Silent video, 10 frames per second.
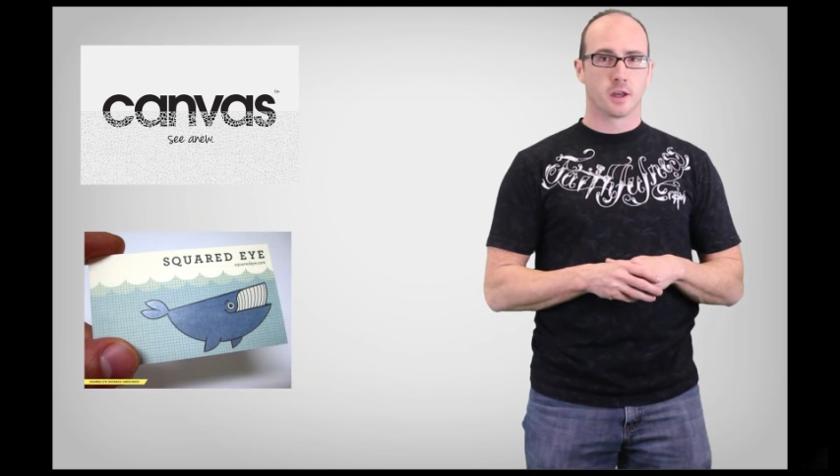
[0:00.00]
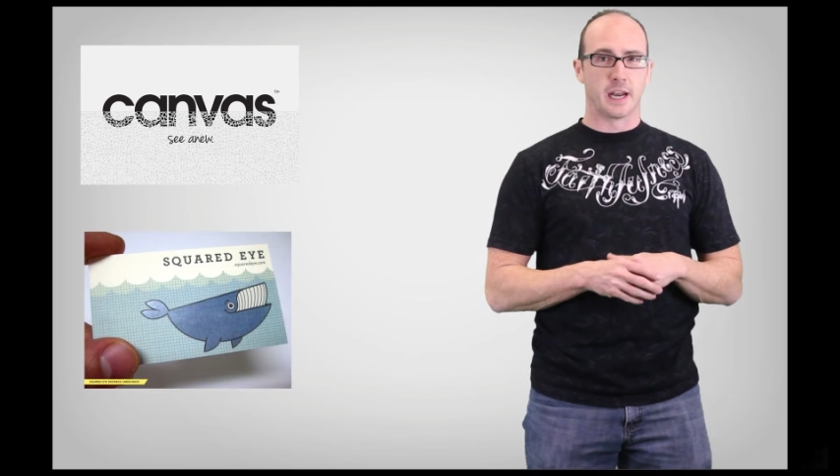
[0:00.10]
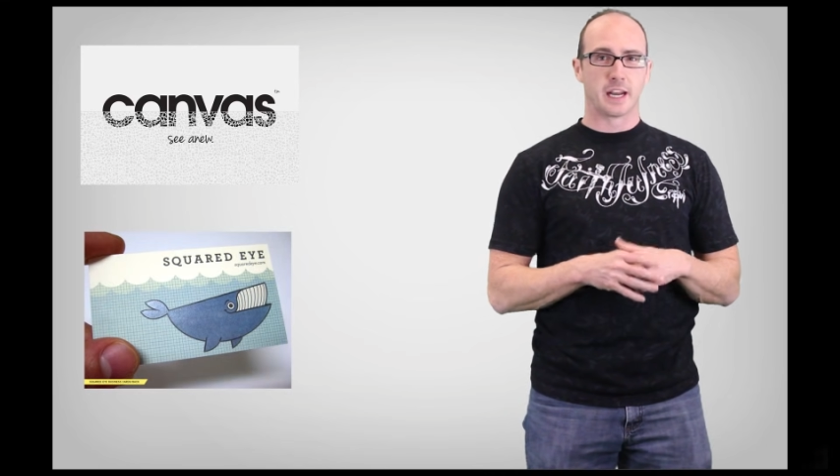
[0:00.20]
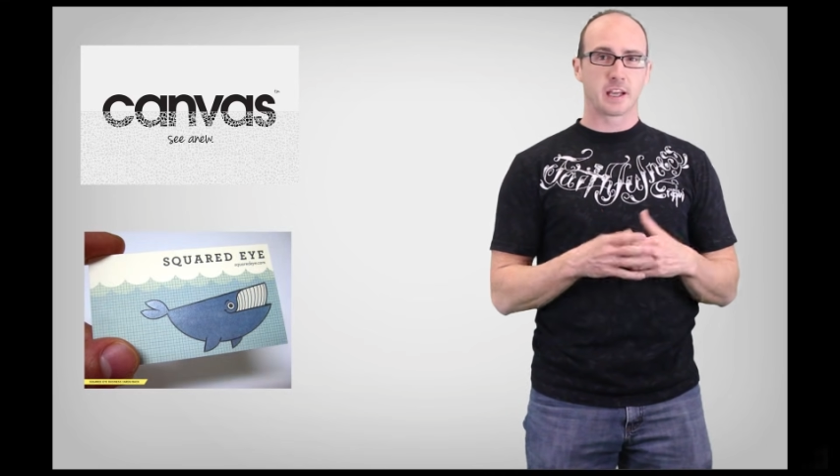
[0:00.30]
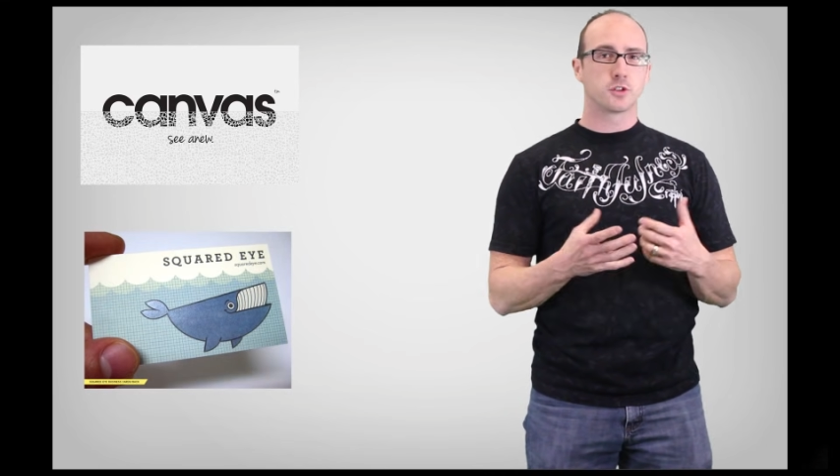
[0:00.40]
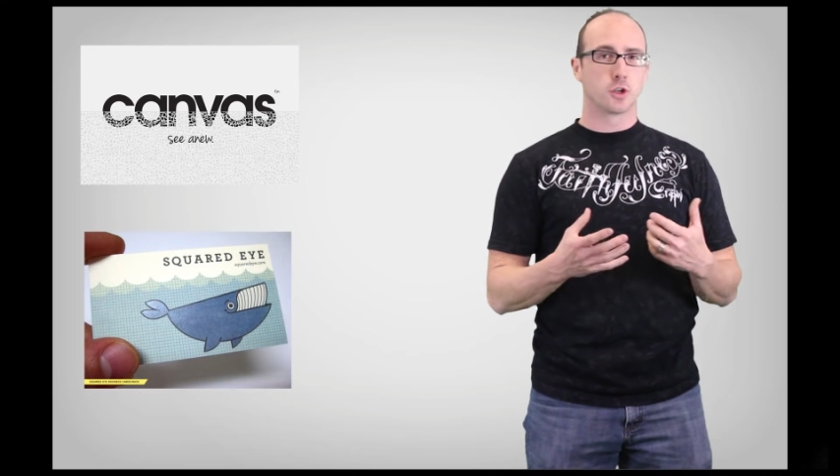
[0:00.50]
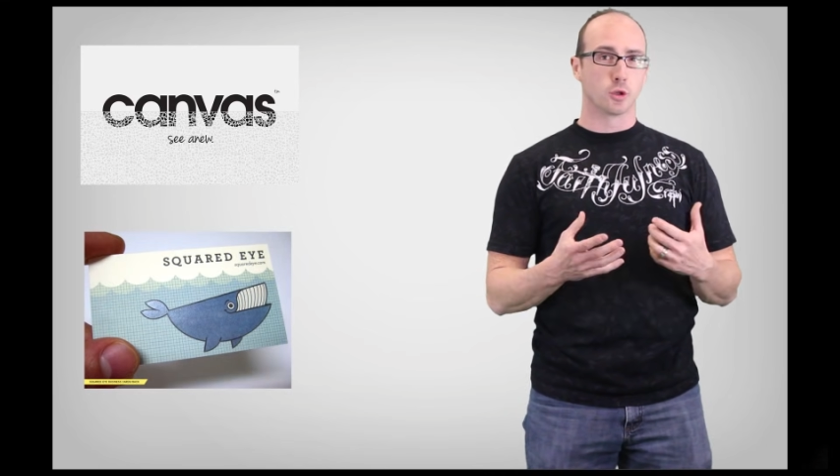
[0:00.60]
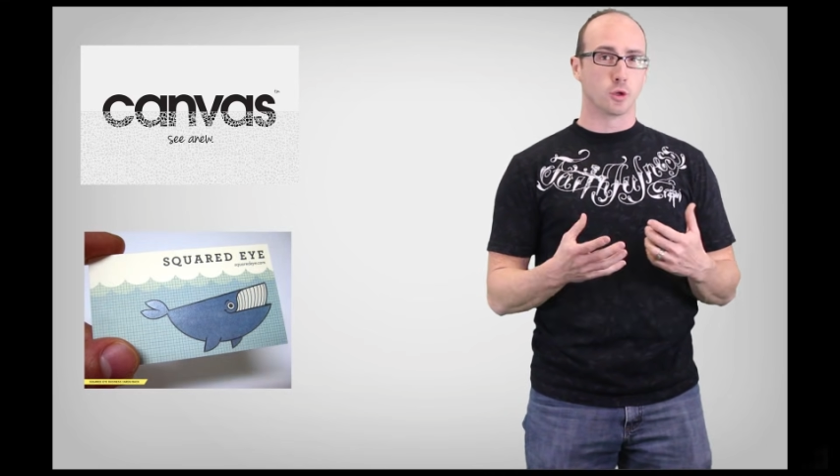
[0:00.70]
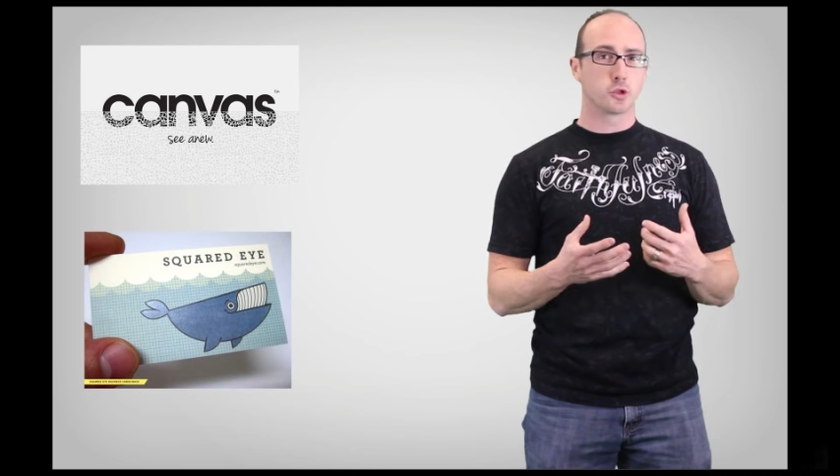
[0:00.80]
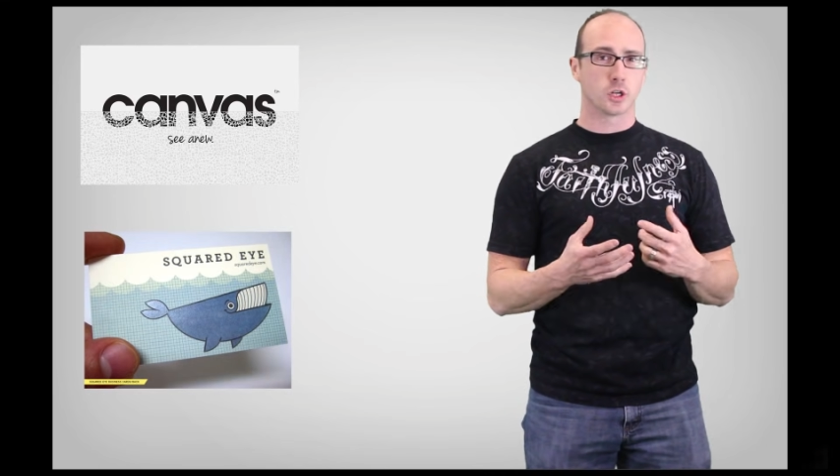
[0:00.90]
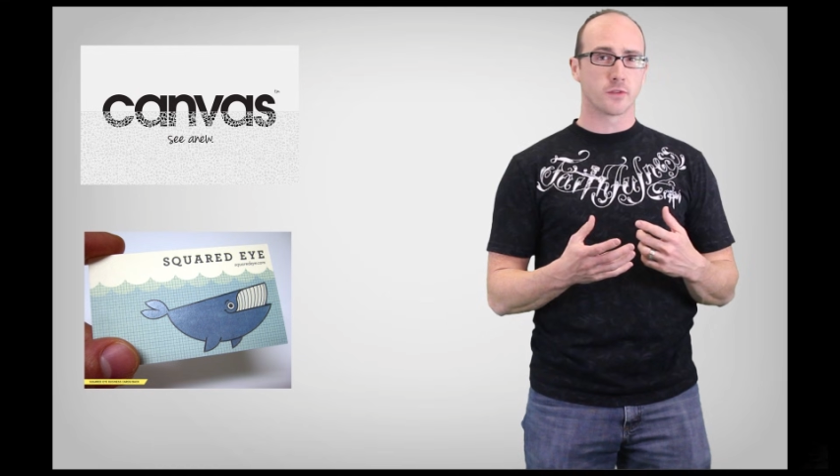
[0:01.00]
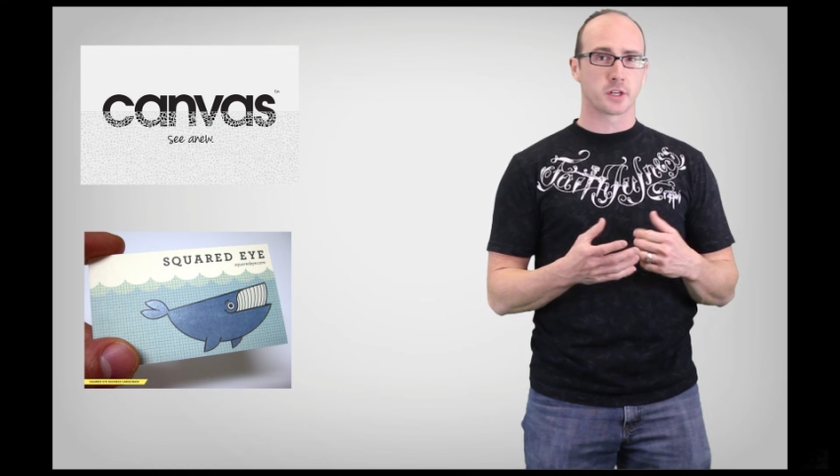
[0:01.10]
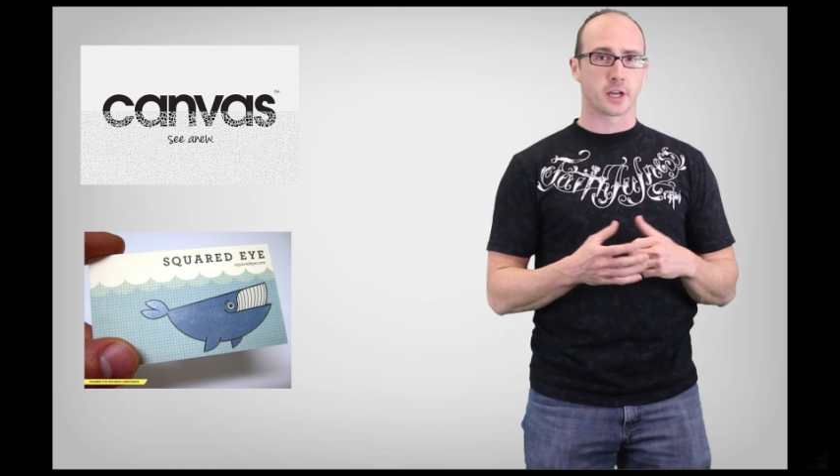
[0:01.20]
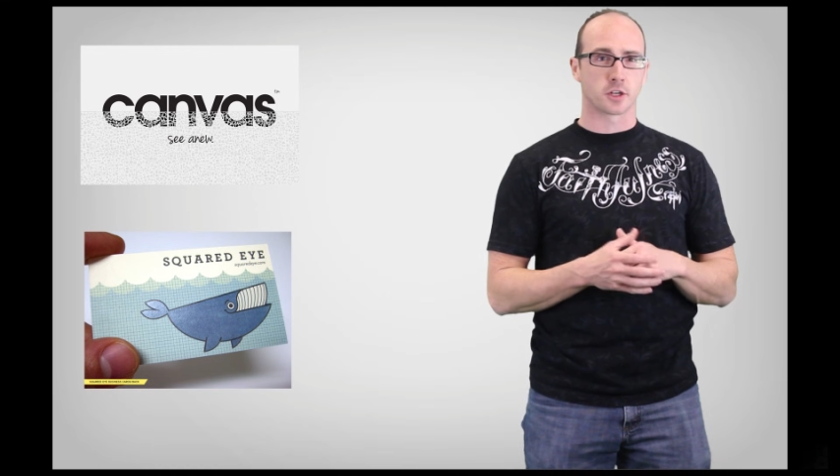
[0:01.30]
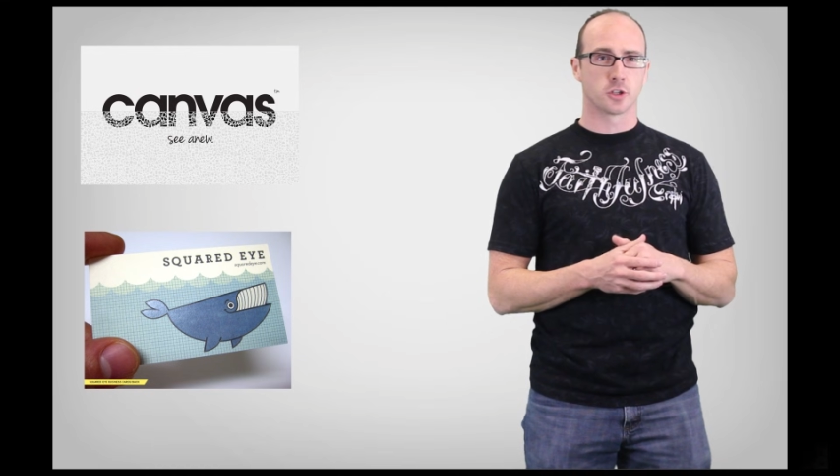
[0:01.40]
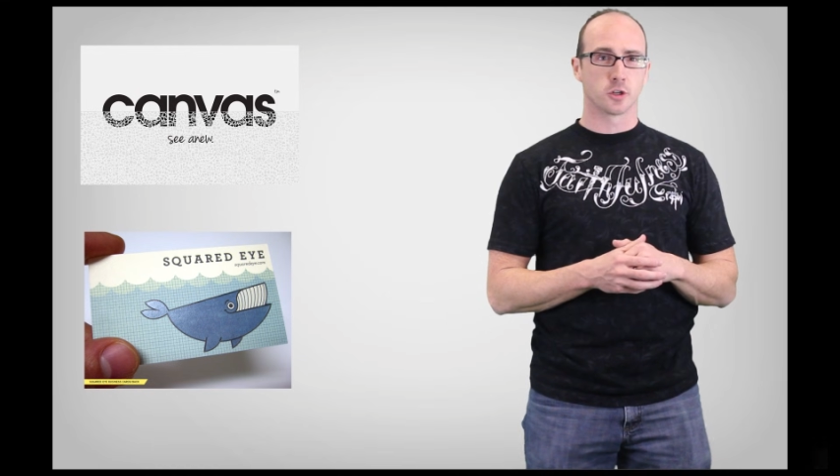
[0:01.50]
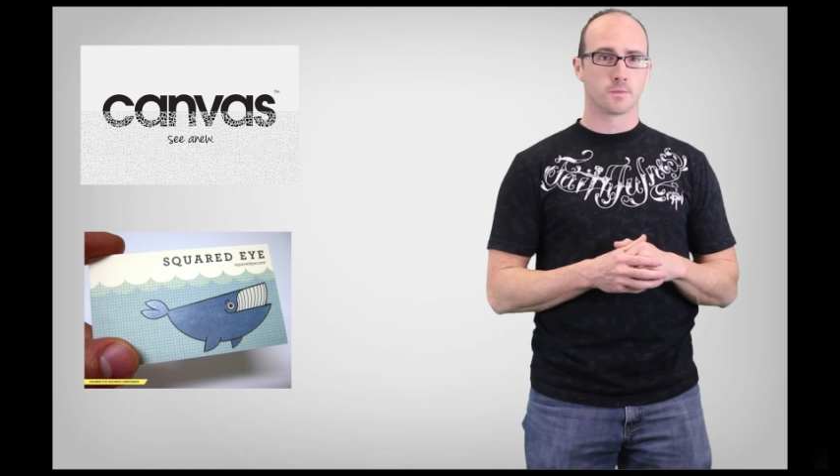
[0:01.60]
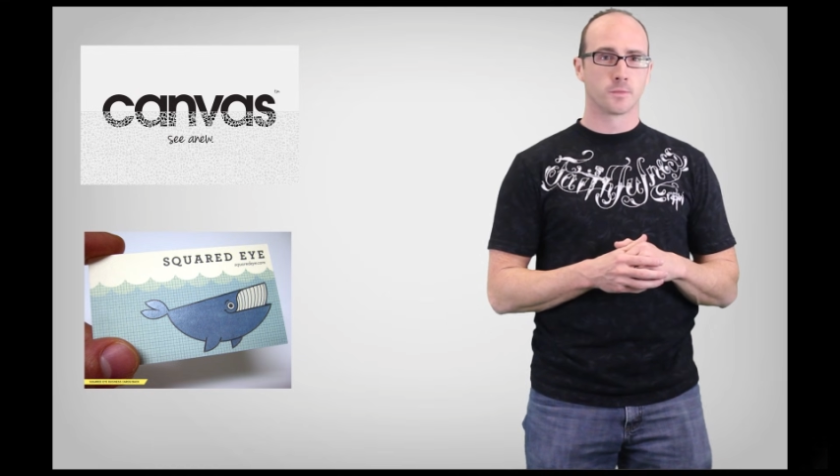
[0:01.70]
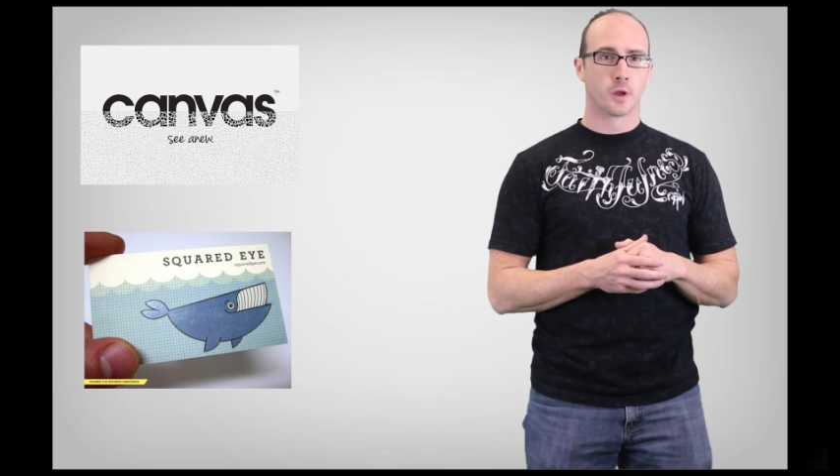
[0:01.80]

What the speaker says: and it gives the illusion of a texture,